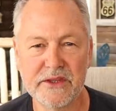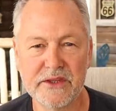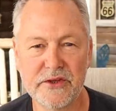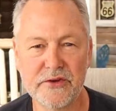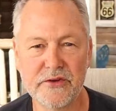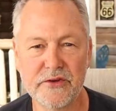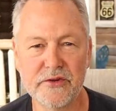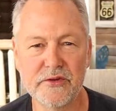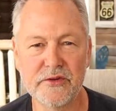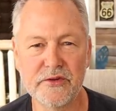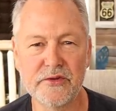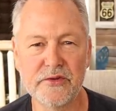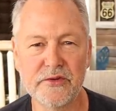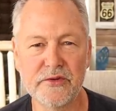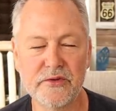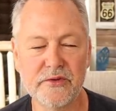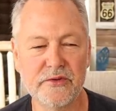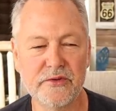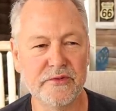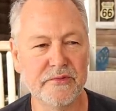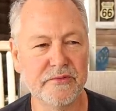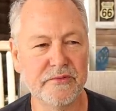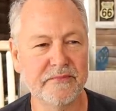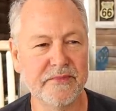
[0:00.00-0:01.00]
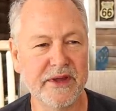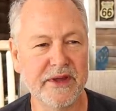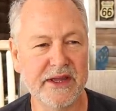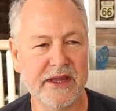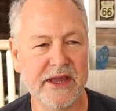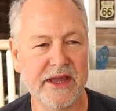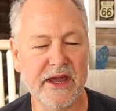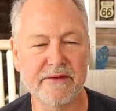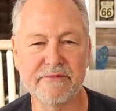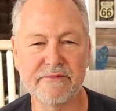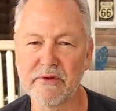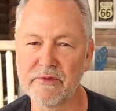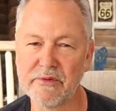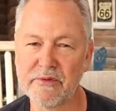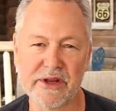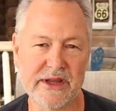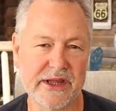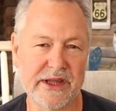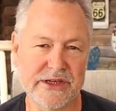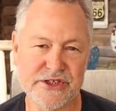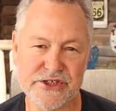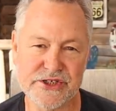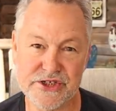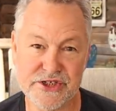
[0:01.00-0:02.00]
You may have a
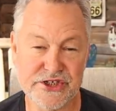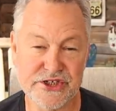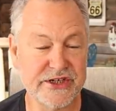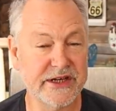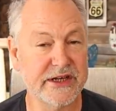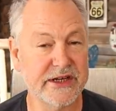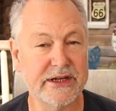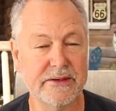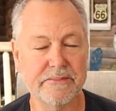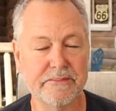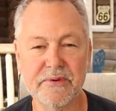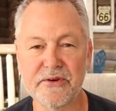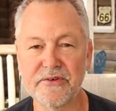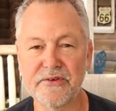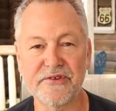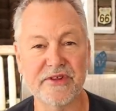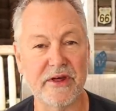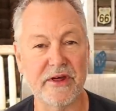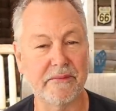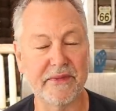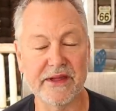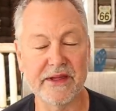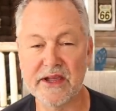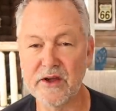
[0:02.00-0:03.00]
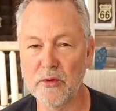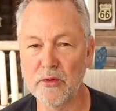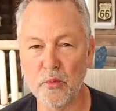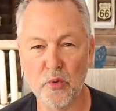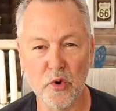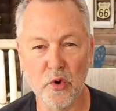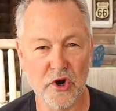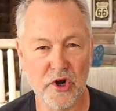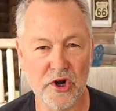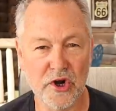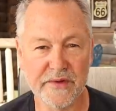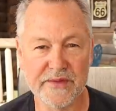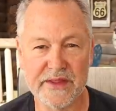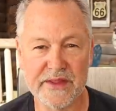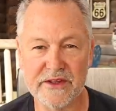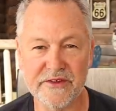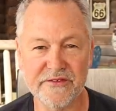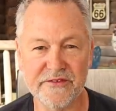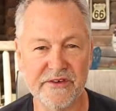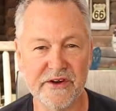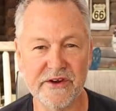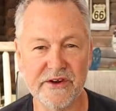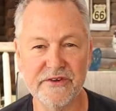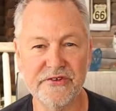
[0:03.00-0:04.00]
relationship or something at work
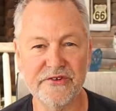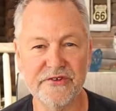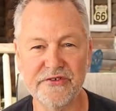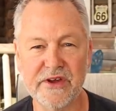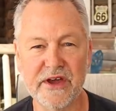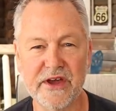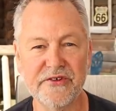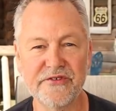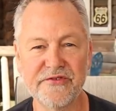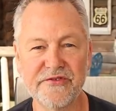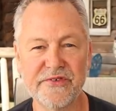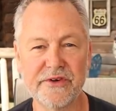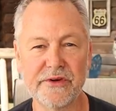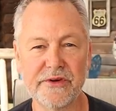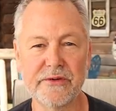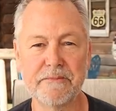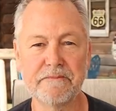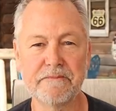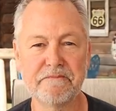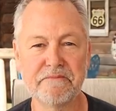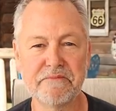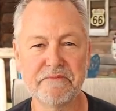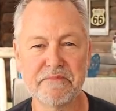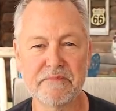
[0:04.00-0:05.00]
that's very stressful.